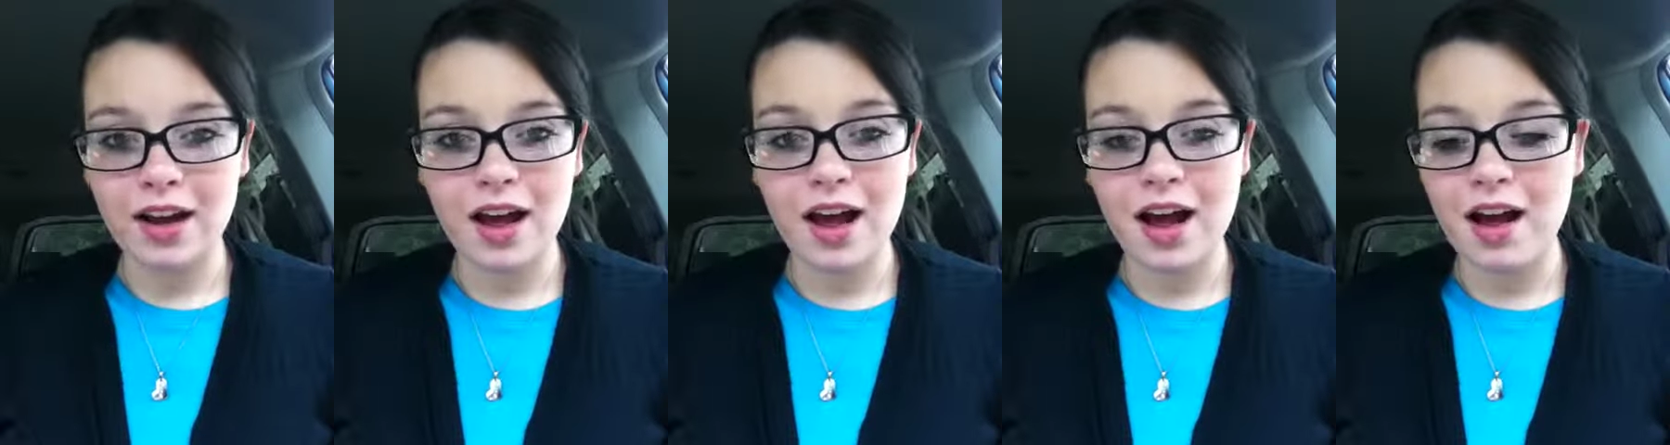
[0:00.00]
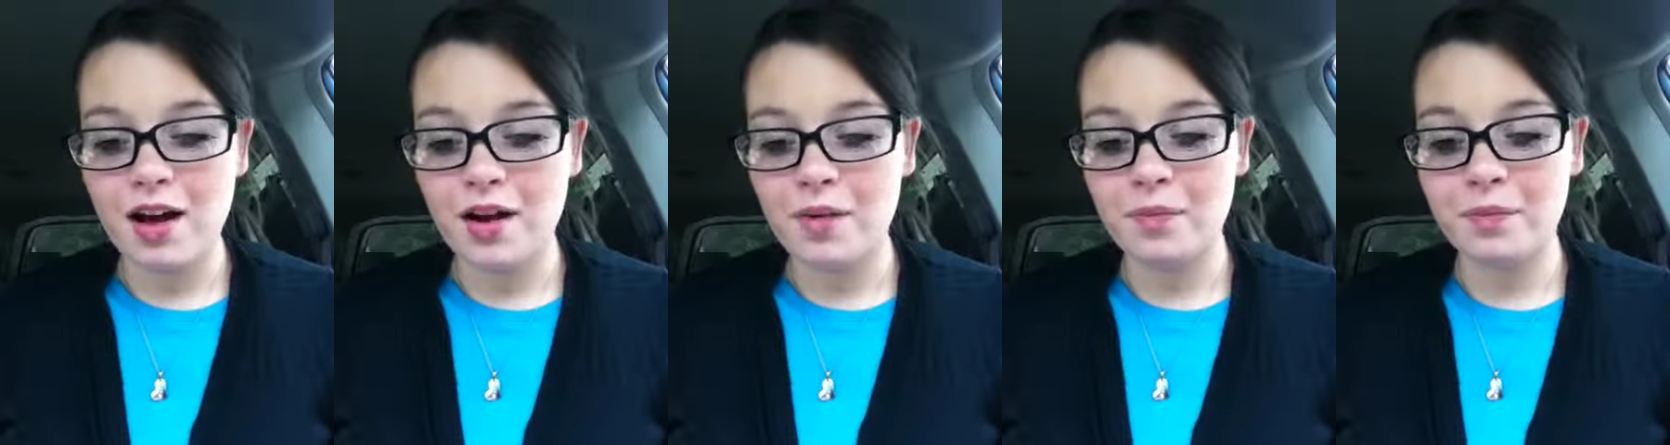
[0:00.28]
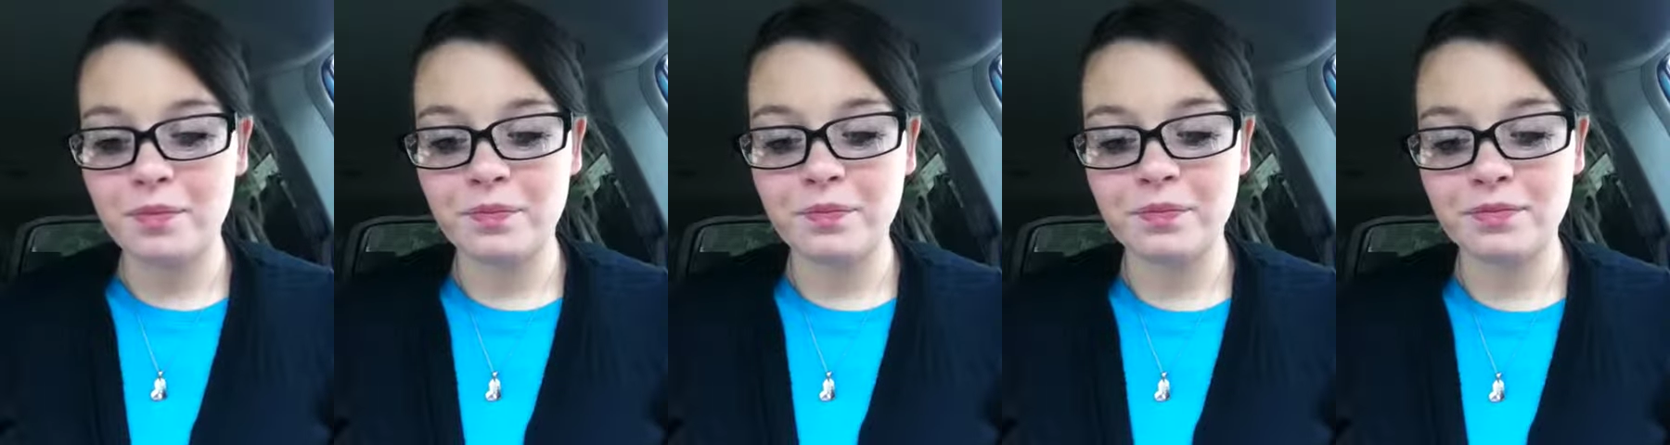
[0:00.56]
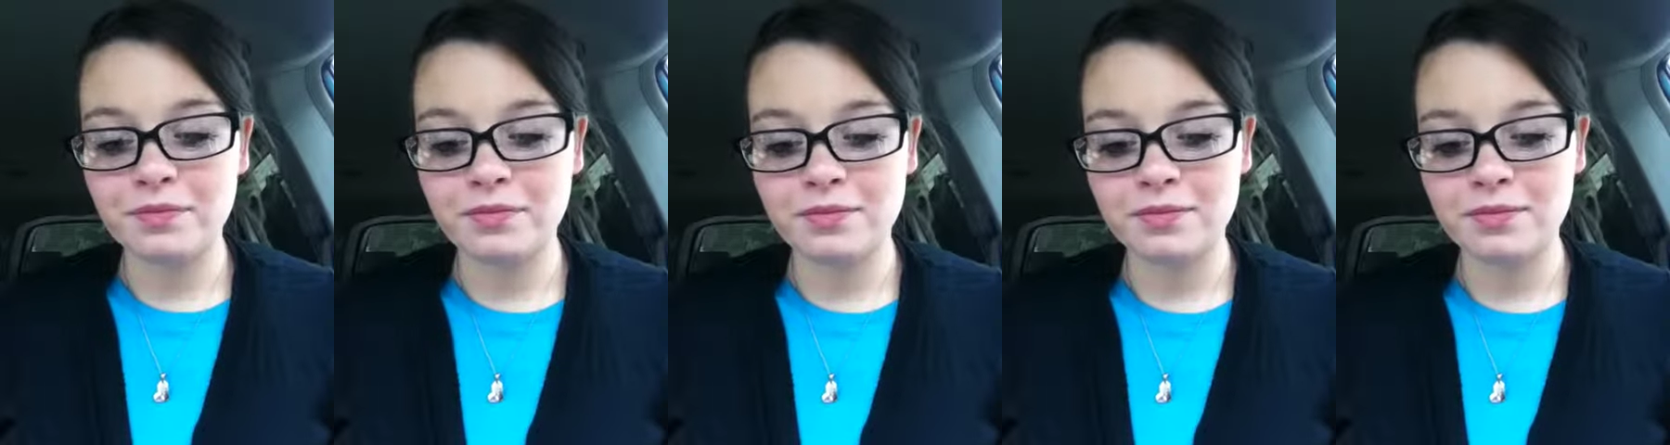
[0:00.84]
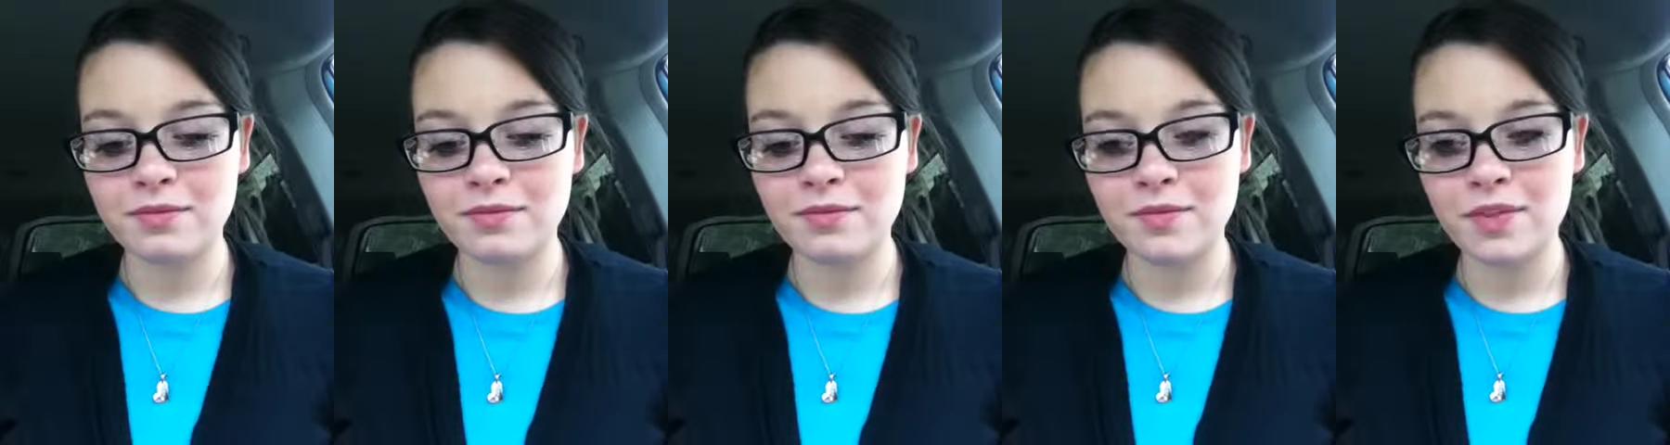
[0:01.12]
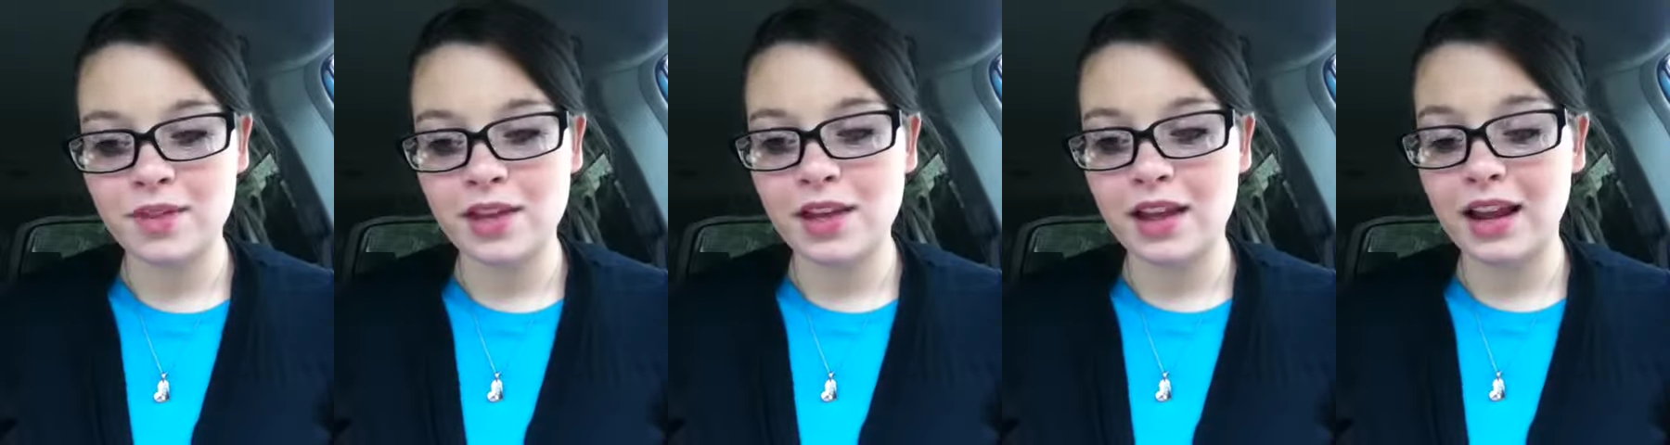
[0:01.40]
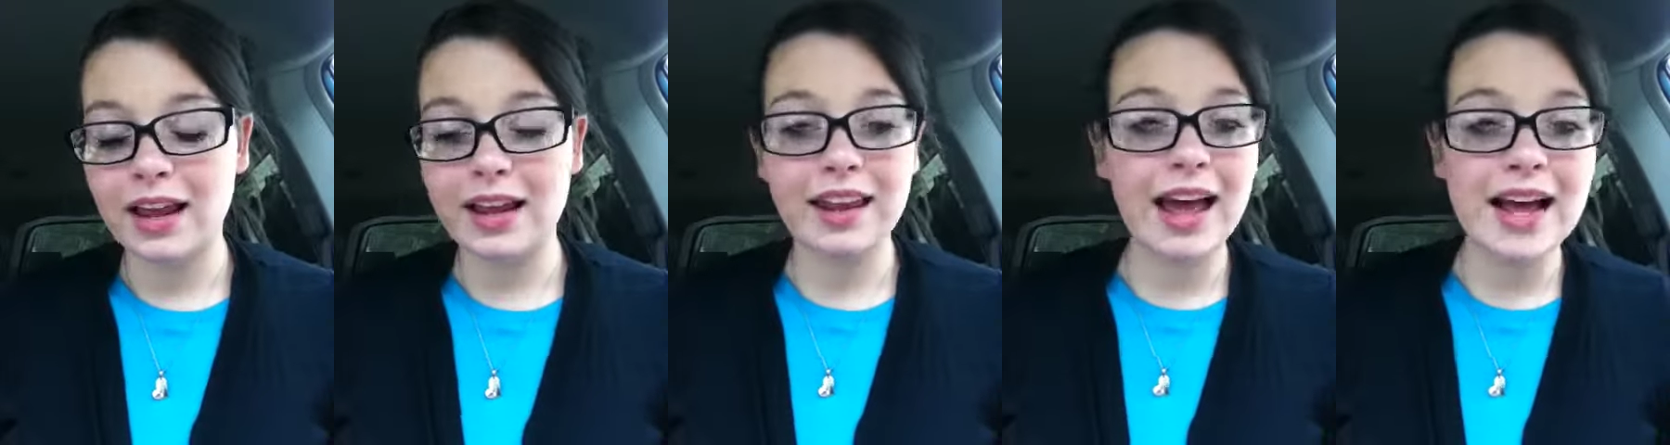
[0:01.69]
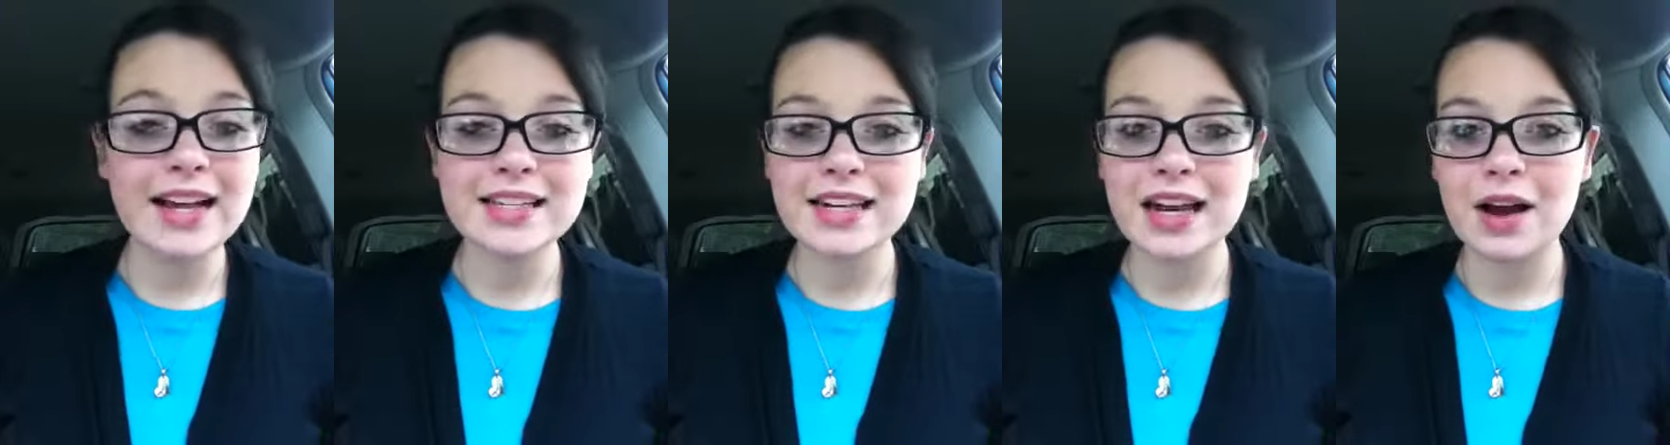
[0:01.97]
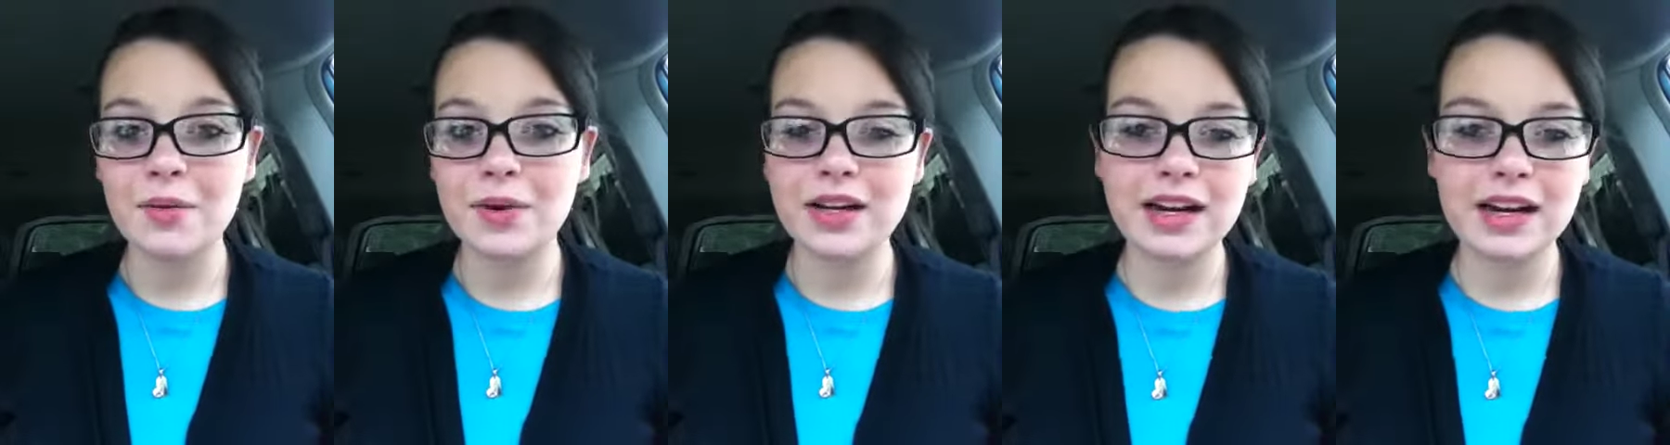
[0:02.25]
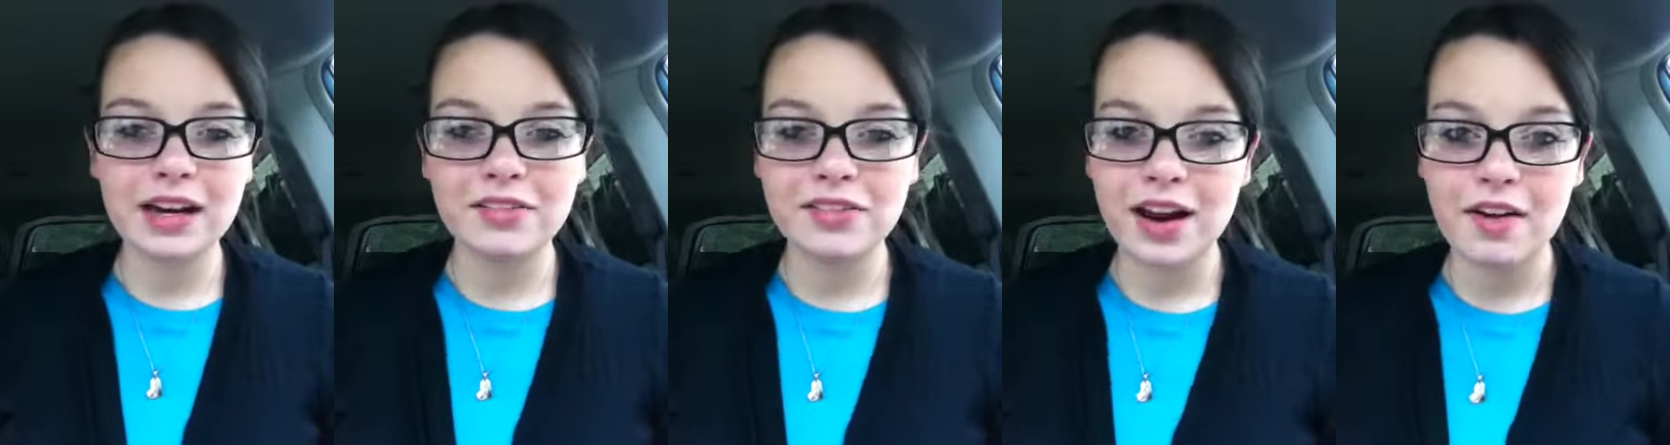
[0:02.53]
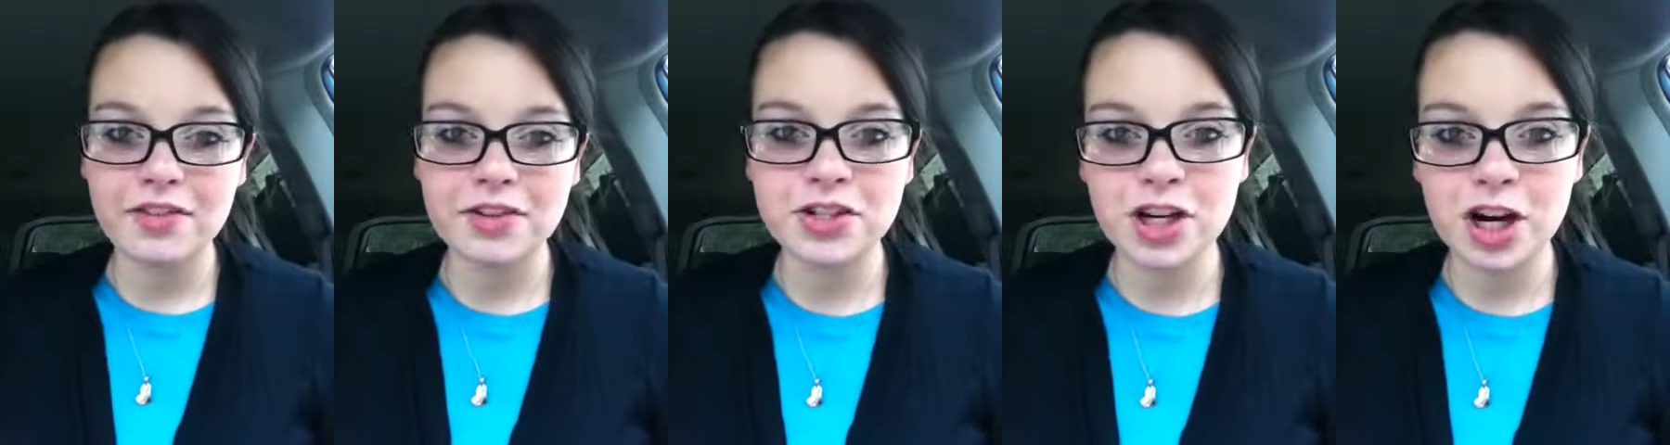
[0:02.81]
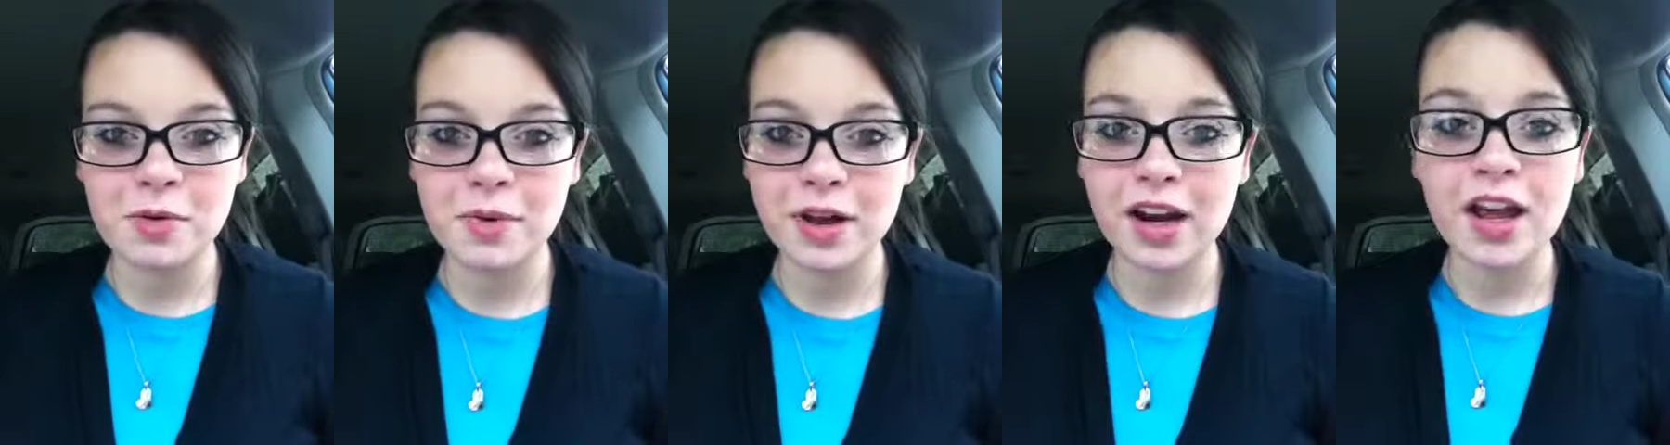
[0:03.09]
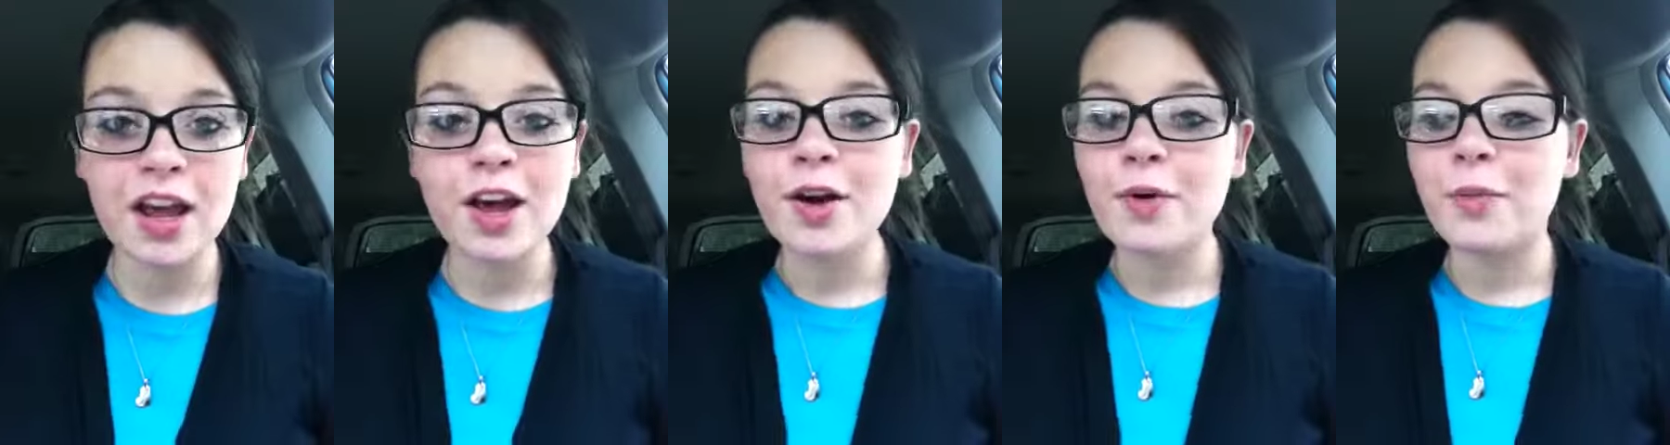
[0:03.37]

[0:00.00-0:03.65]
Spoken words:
Last night we didn't even have a sermon.